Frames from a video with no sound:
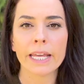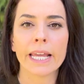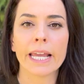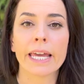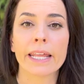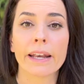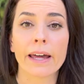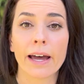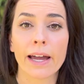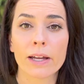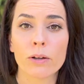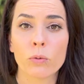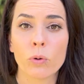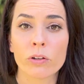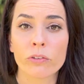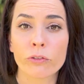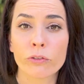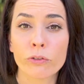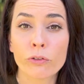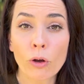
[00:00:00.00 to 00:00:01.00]
And I
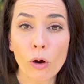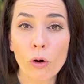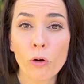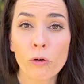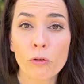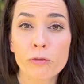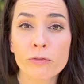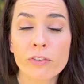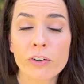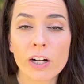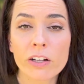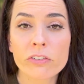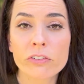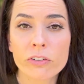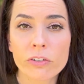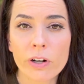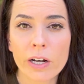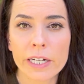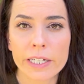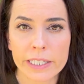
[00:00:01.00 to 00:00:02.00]
was so
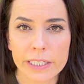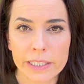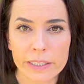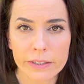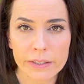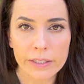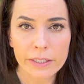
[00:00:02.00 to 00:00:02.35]
frustrated